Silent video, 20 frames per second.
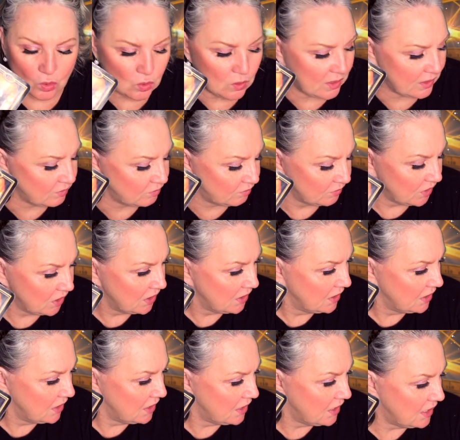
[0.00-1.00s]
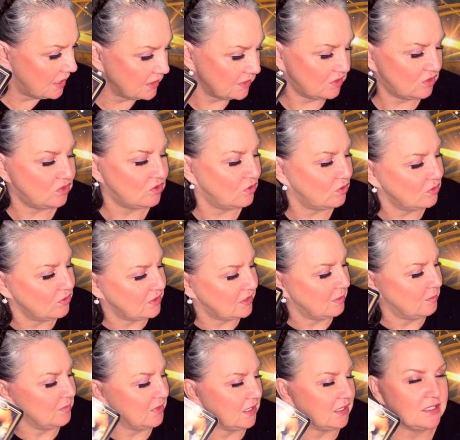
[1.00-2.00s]
Oh, I saw
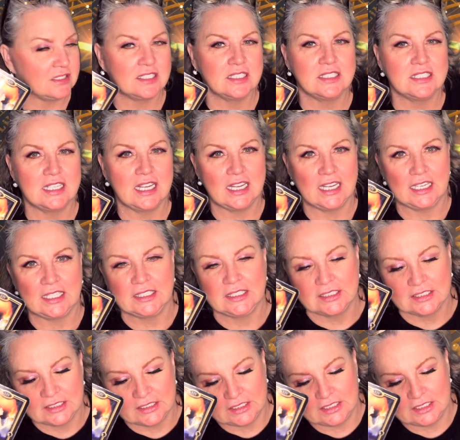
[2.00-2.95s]
something today.